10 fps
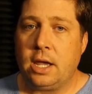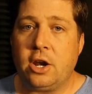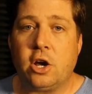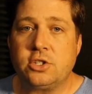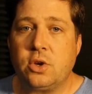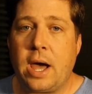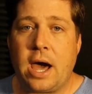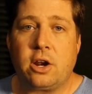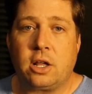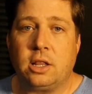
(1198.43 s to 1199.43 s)
and also
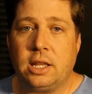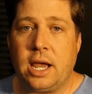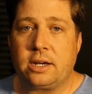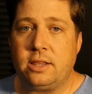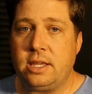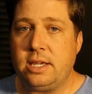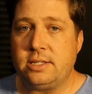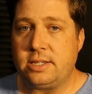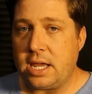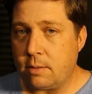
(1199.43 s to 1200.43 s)
how to collect
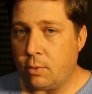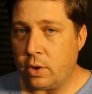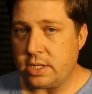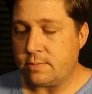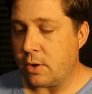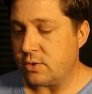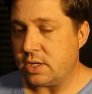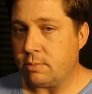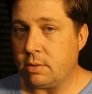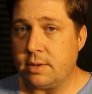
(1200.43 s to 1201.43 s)
these data points
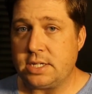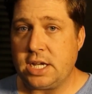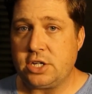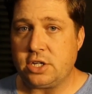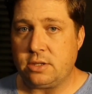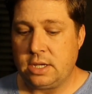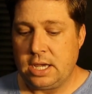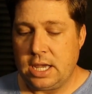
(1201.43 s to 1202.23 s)
post-implementation.